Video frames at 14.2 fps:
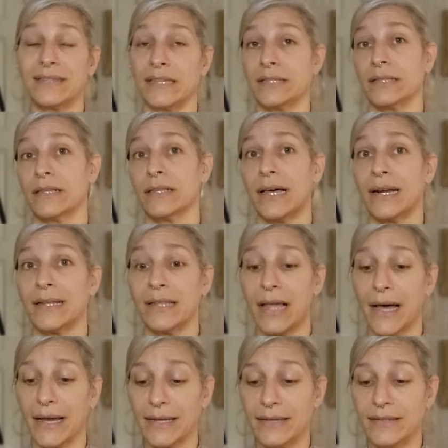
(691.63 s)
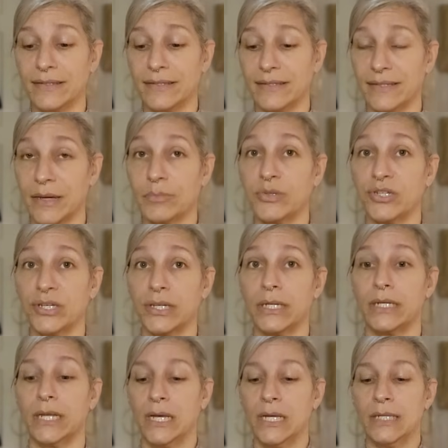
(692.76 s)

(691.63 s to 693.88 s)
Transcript: That's a lot of lies, deception,